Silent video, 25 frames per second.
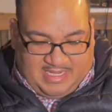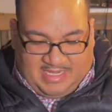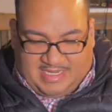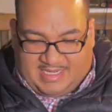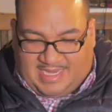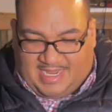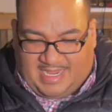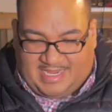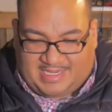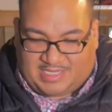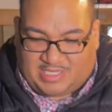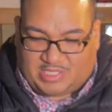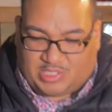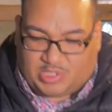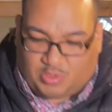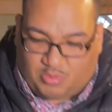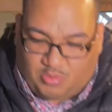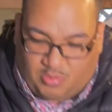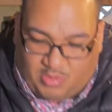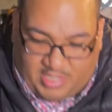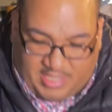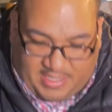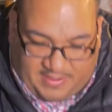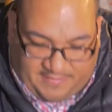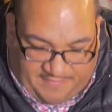this has a
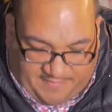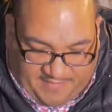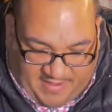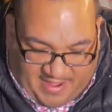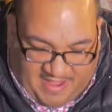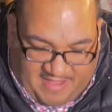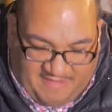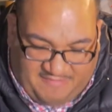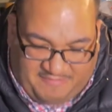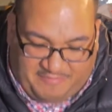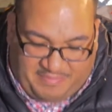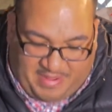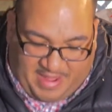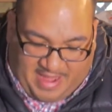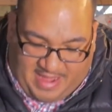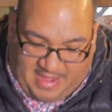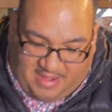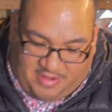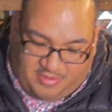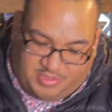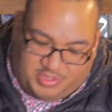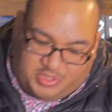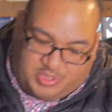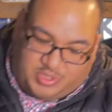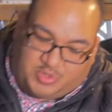
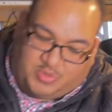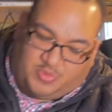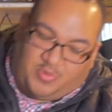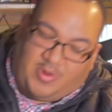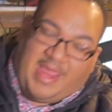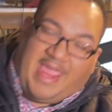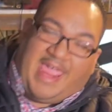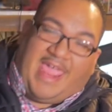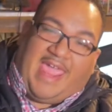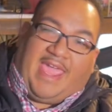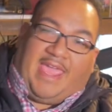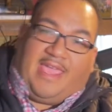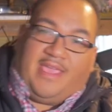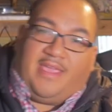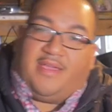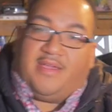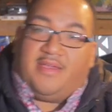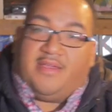25-pound drag.